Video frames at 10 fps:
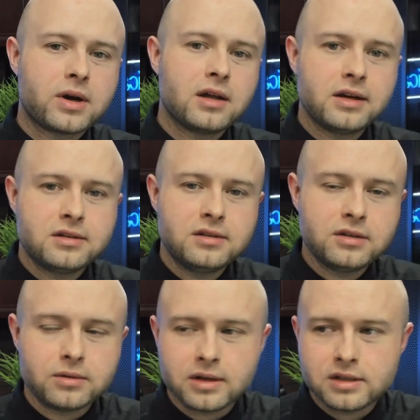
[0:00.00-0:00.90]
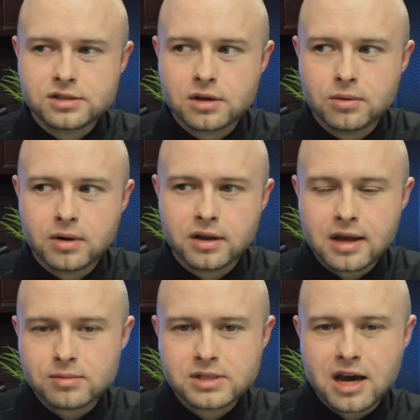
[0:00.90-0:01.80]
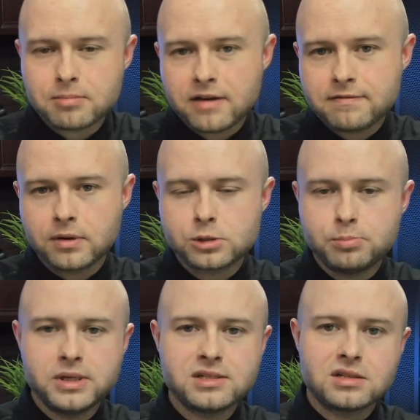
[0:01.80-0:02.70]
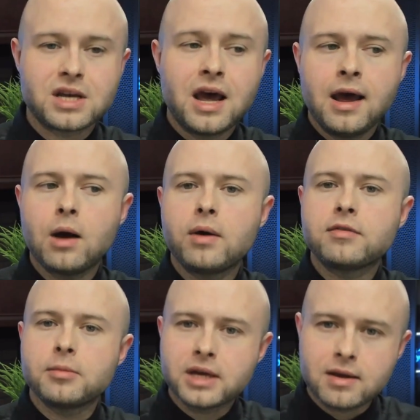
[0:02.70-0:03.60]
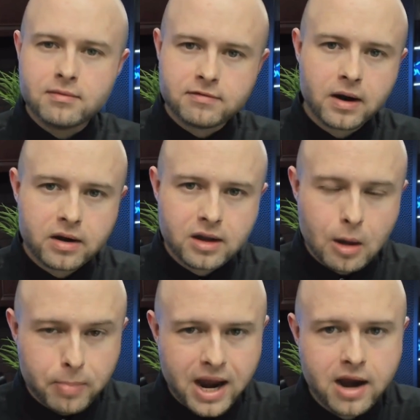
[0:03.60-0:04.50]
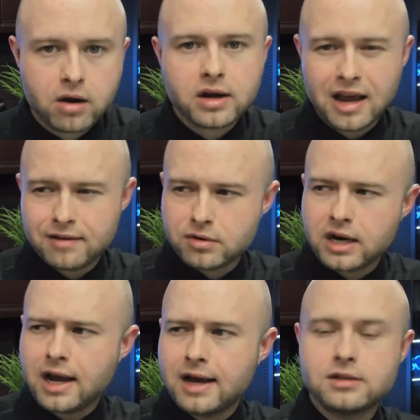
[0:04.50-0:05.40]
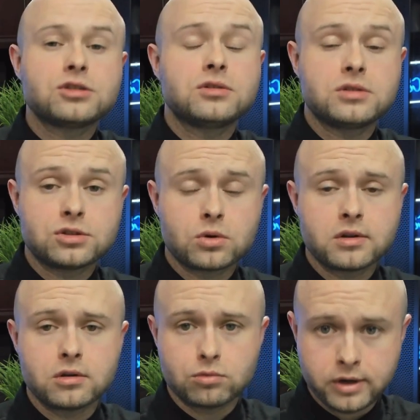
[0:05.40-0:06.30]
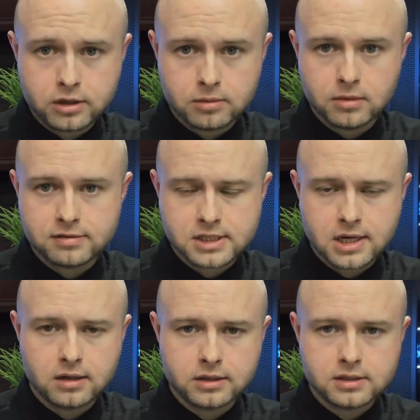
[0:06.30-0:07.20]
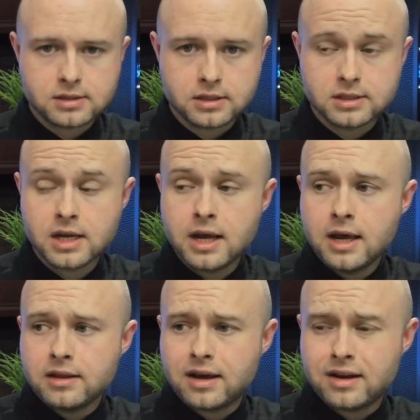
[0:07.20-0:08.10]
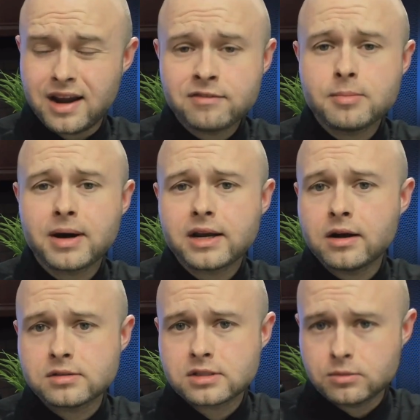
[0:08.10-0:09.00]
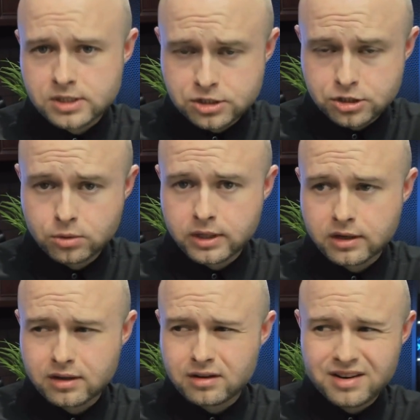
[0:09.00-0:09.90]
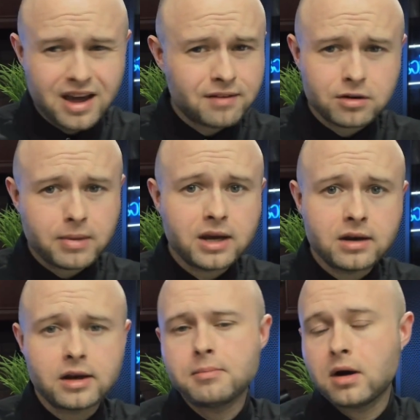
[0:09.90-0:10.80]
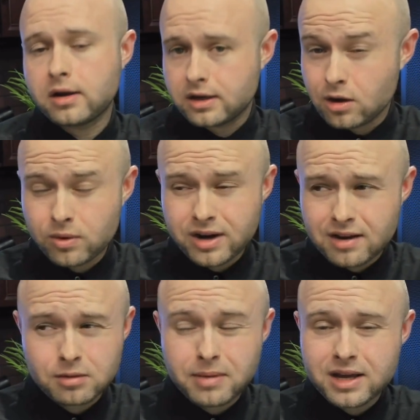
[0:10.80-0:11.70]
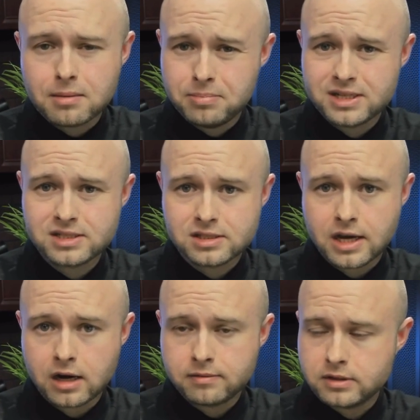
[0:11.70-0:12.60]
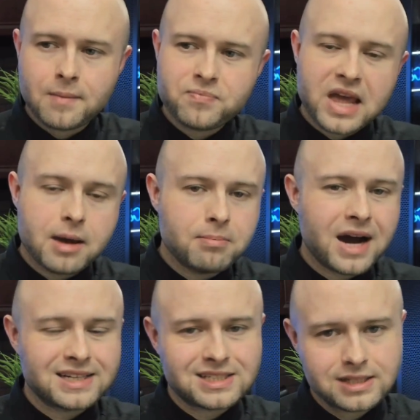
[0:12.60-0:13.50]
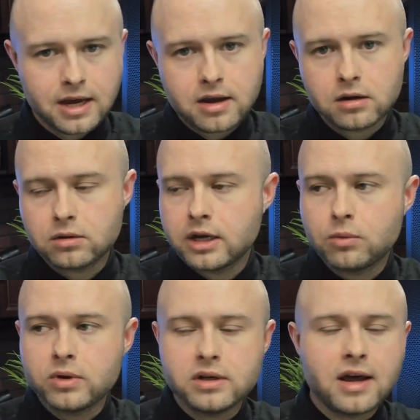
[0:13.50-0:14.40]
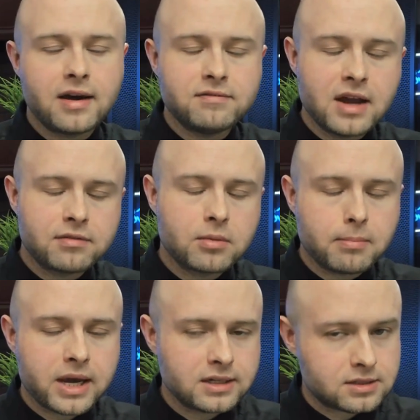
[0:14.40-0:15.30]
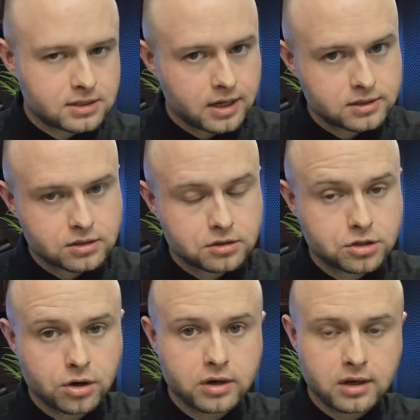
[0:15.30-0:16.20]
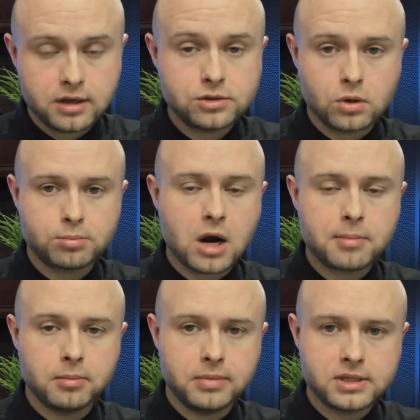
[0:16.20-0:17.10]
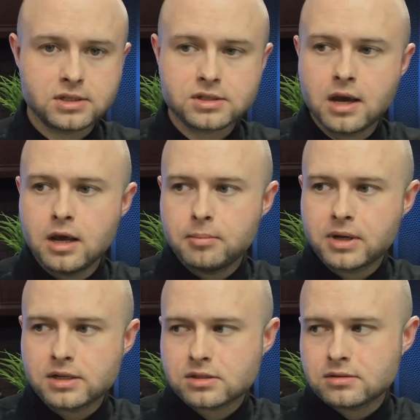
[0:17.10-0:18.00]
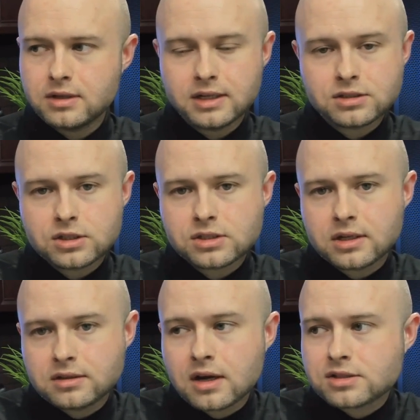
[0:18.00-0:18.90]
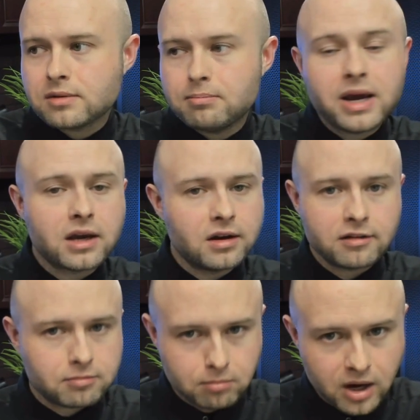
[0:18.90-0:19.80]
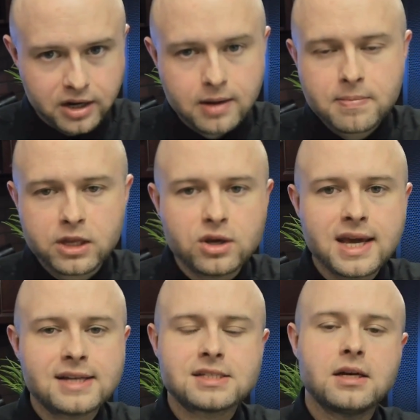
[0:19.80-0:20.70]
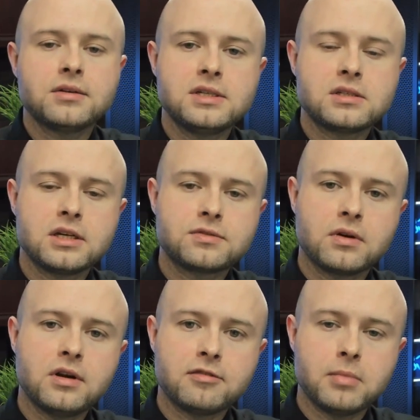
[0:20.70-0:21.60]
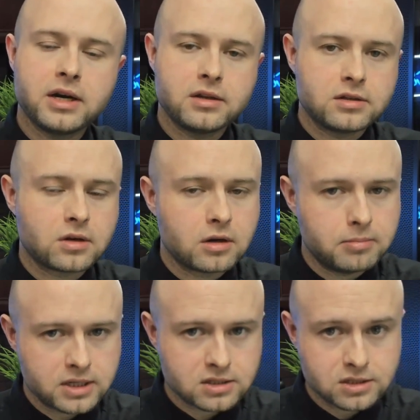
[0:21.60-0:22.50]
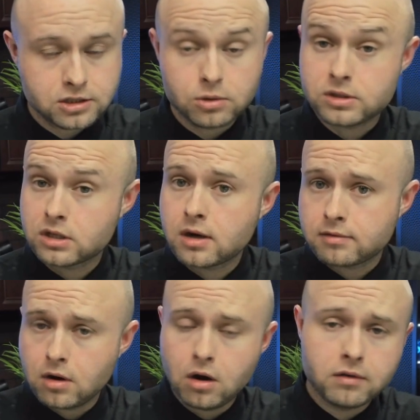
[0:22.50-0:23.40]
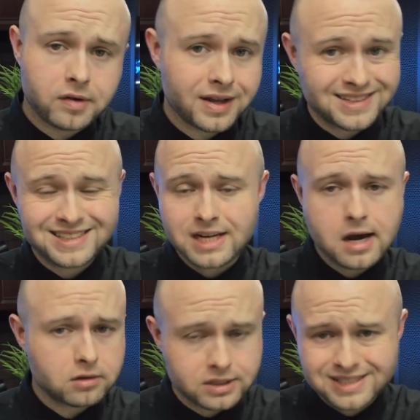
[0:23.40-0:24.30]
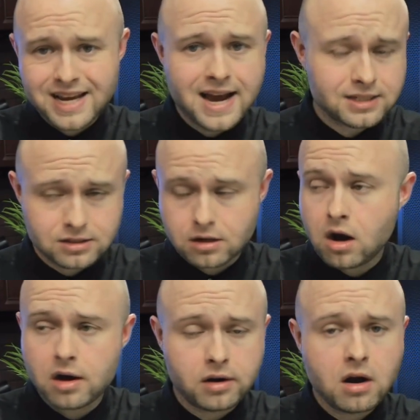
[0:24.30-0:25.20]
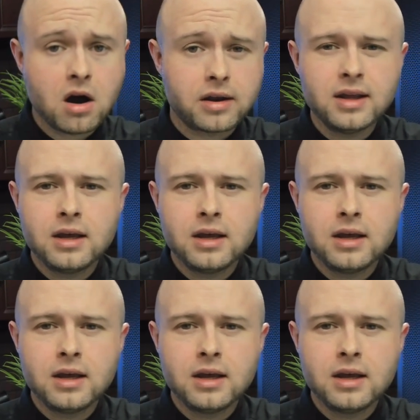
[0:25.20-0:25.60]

I like to do, and so that was kind of my first business. However, it became very apparent after I got into sort of the rhythm of selling these things that everybody else that was doing it never made any money. No one ever made a business out of it. At my scale, it would have never made sense to turn it into a proper business because it just doesn't make enough money. You can't sell these things for enough money to turn a business into it to cover overhead, salaries, taxes, on and on.